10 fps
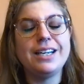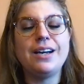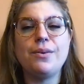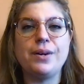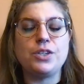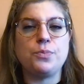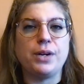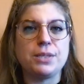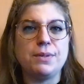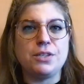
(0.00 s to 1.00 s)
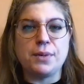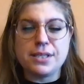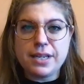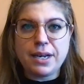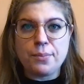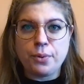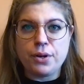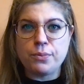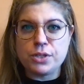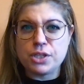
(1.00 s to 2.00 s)
which brings me to my second
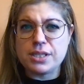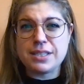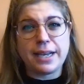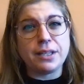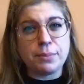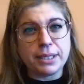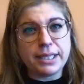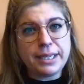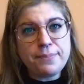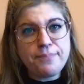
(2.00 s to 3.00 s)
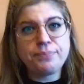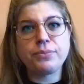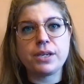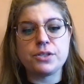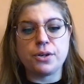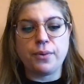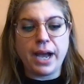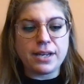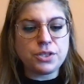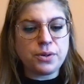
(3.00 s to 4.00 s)
point, which is scalability. So
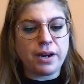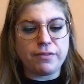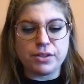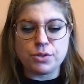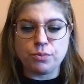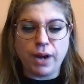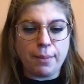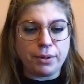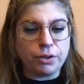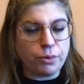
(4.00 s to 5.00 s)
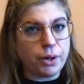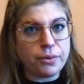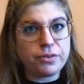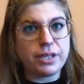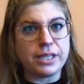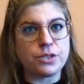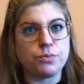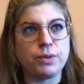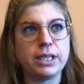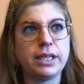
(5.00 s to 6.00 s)
as you have this rapid growth, it's
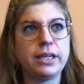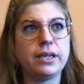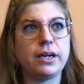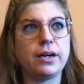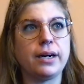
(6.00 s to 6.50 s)
really